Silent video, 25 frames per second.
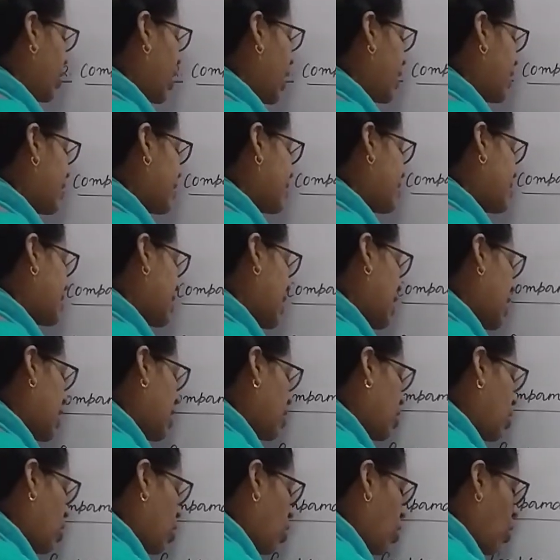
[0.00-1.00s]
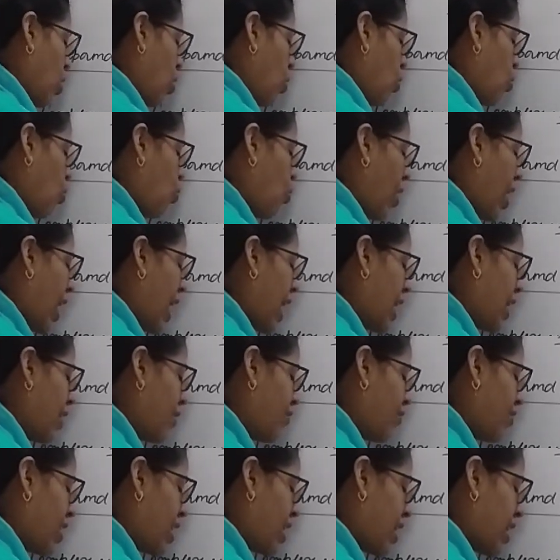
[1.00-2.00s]
will understand why
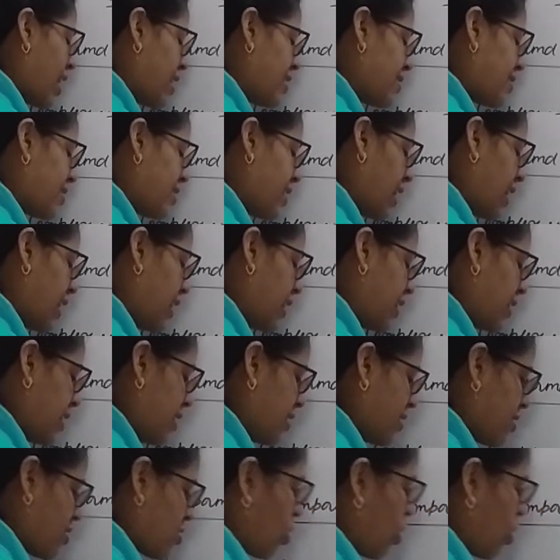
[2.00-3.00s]
we can say this